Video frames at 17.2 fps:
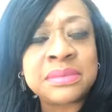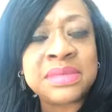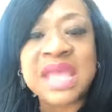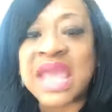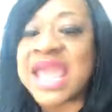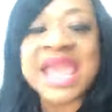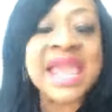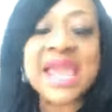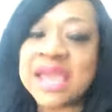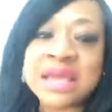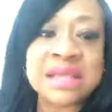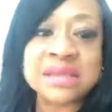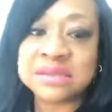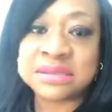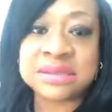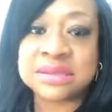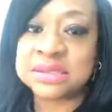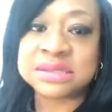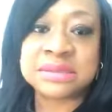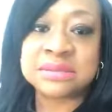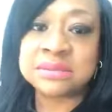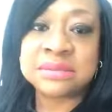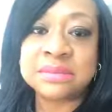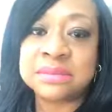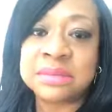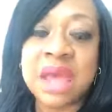The ends
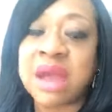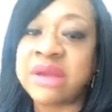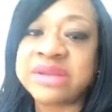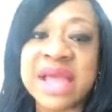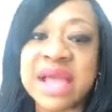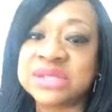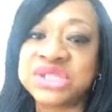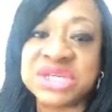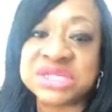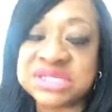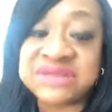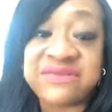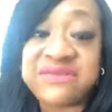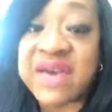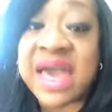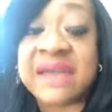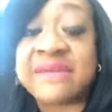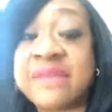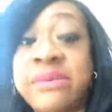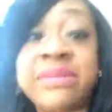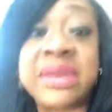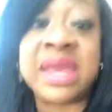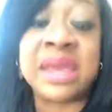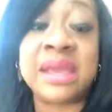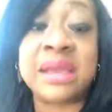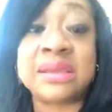are not justifying the
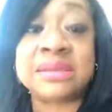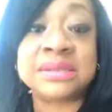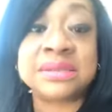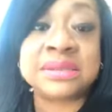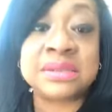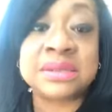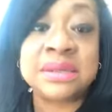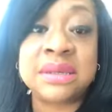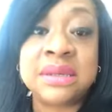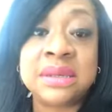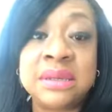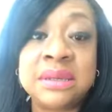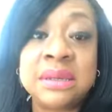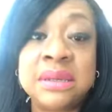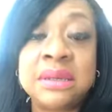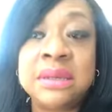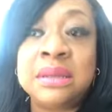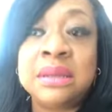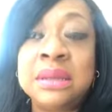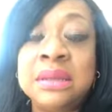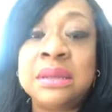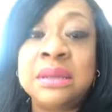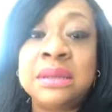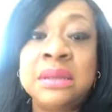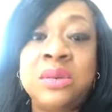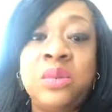means.
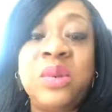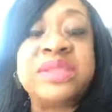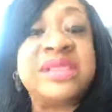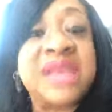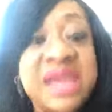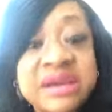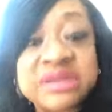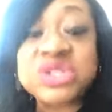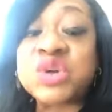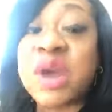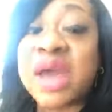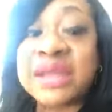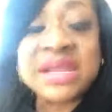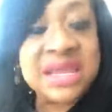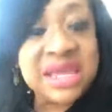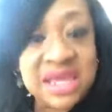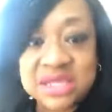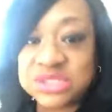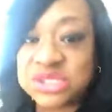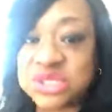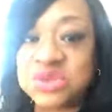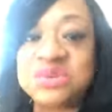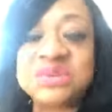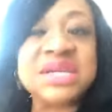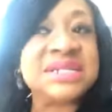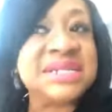What they are trying to get
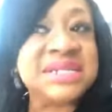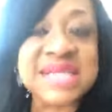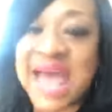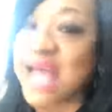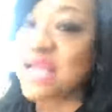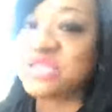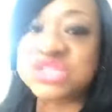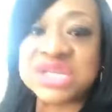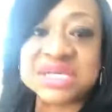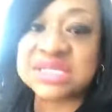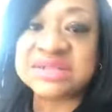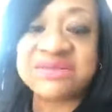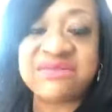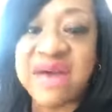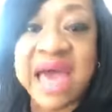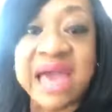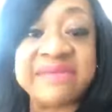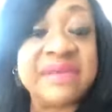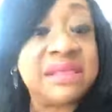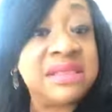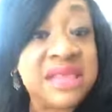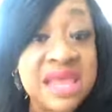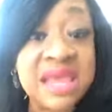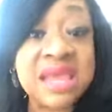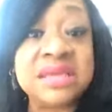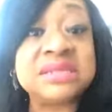to does not justify the
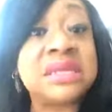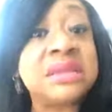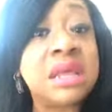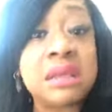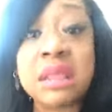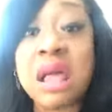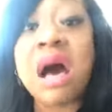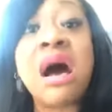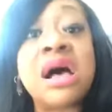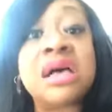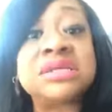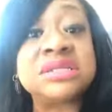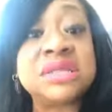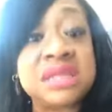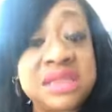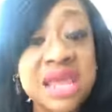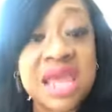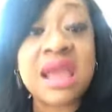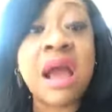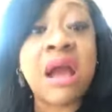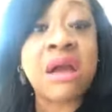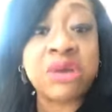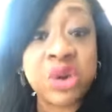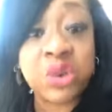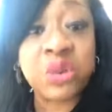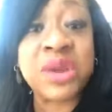things and the laws that they
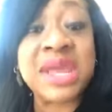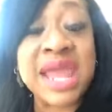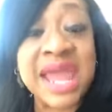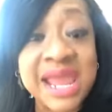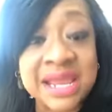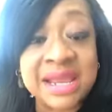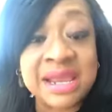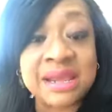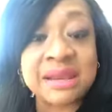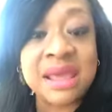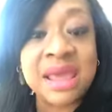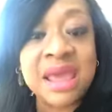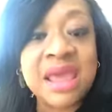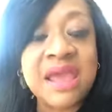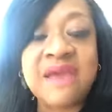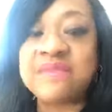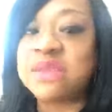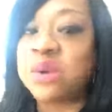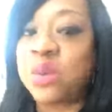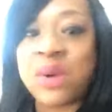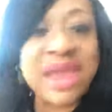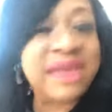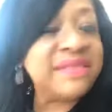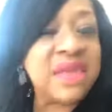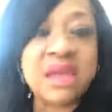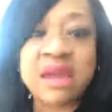are creating and the
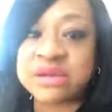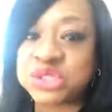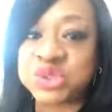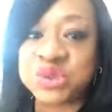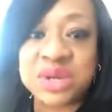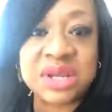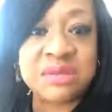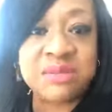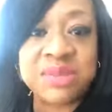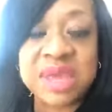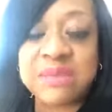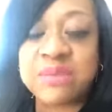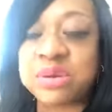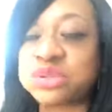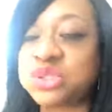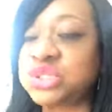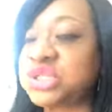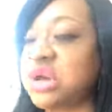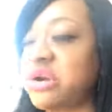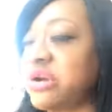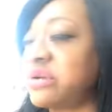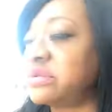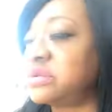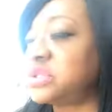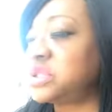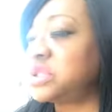way they are treating people.
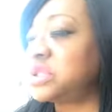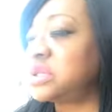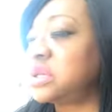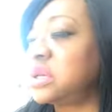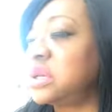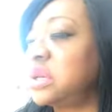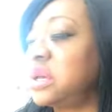Church,